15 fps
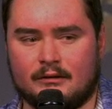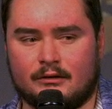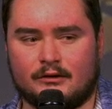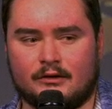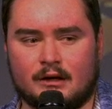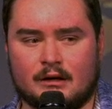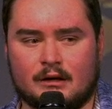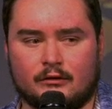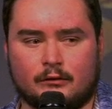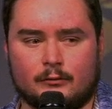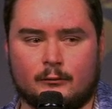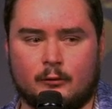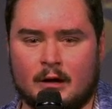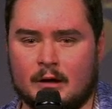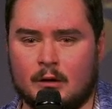sentence,
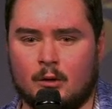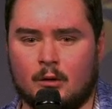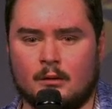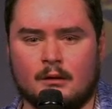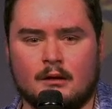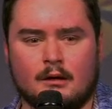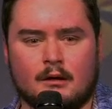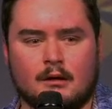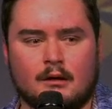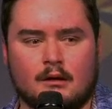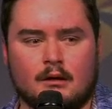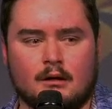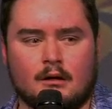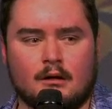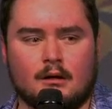frail,
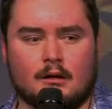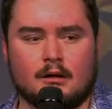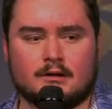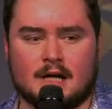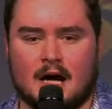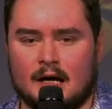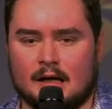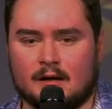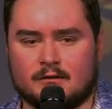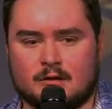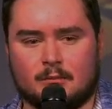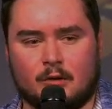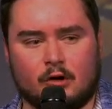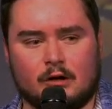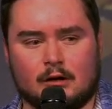dying of
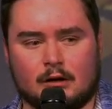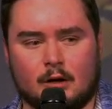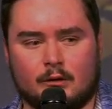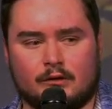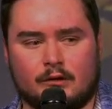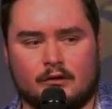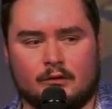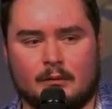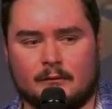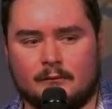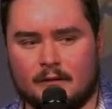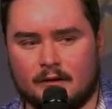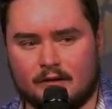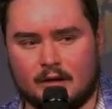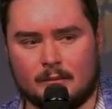tuberculosis, but
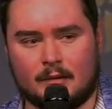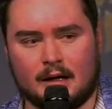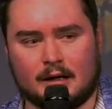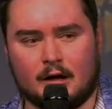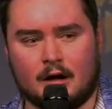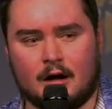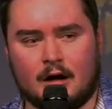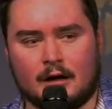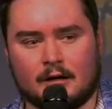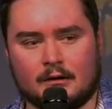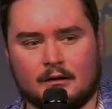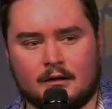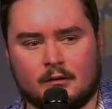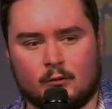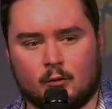visited by God
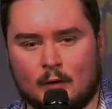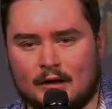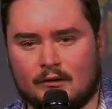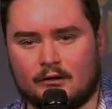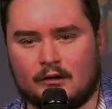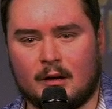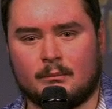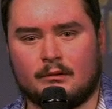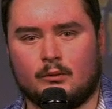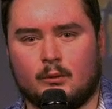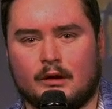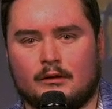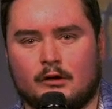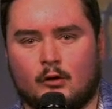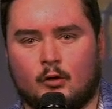and raised up as one
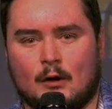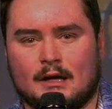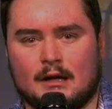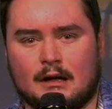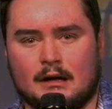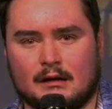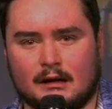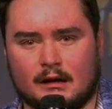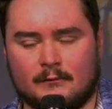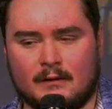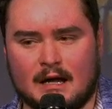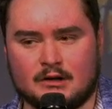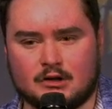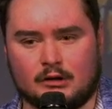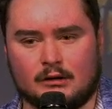of the great healing
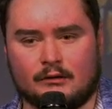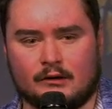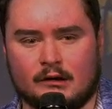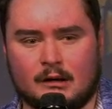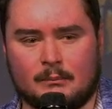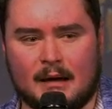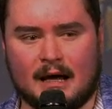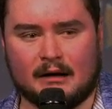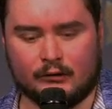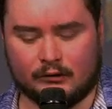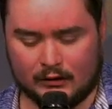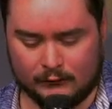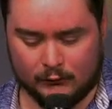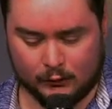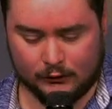evangelists in the past
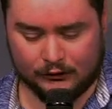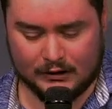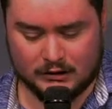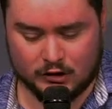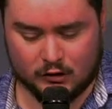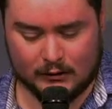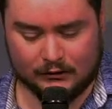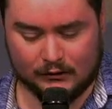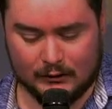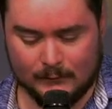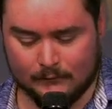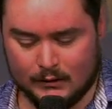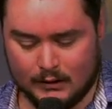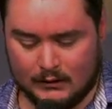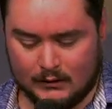several centuries.
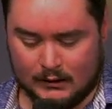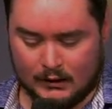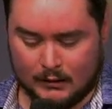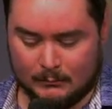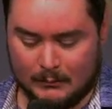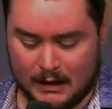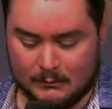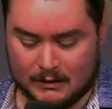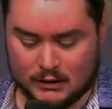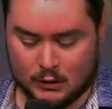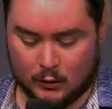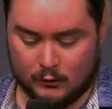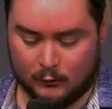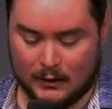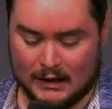My
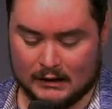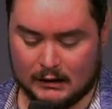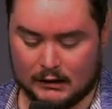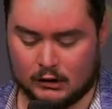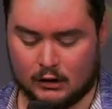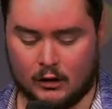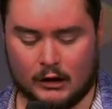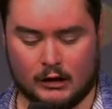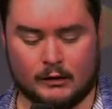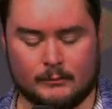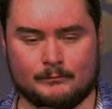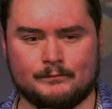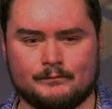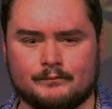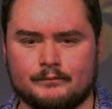mentor, Randy Clark,
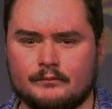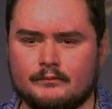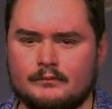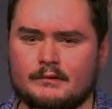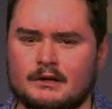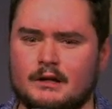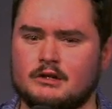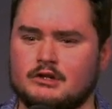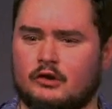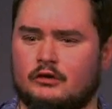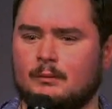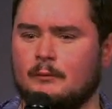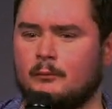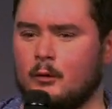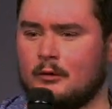just
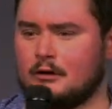before the